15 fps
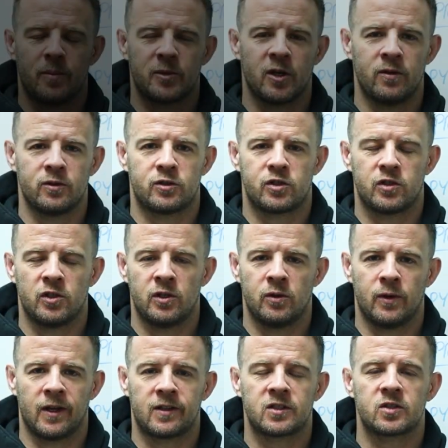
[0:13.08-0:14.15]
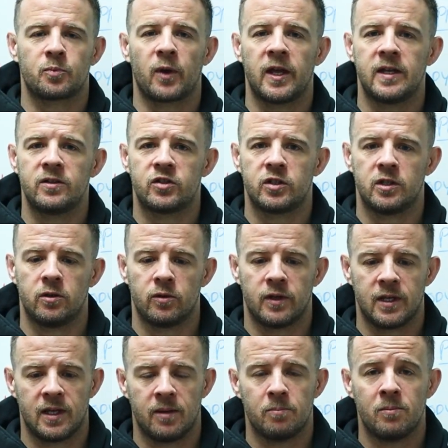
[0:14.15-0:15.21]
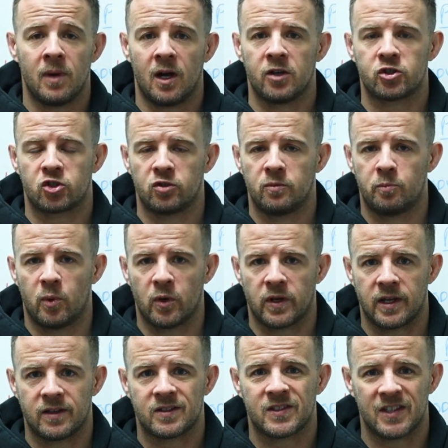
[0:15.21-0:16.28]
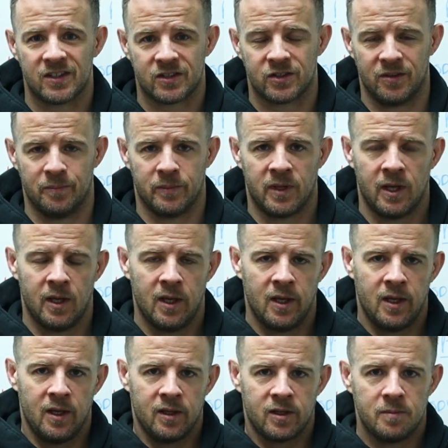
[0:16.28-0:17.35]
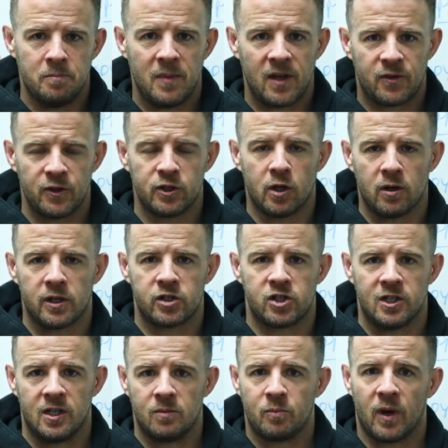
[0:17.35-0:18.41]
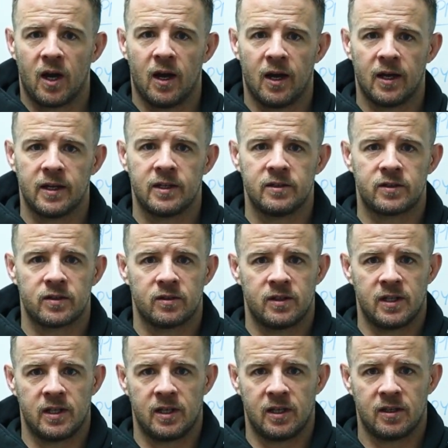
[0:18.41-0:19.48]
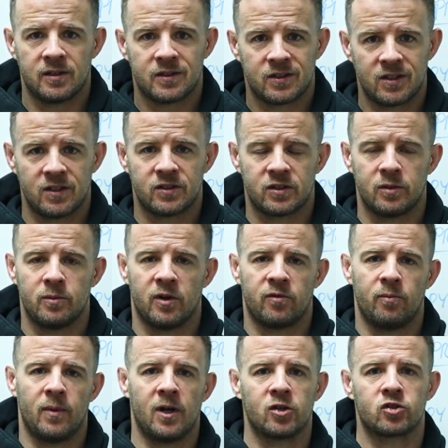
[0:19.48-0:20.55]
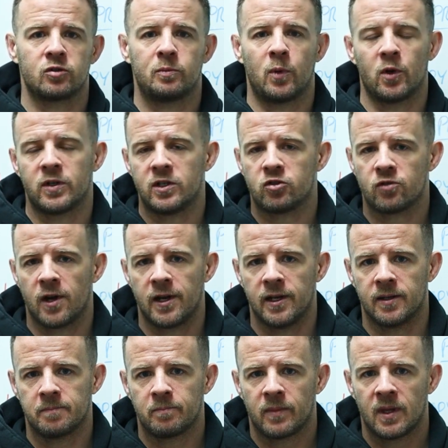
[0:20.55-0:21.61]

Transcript: I'm going to explain to you the MartialBody system, the methodology behind the system of MartialBody training.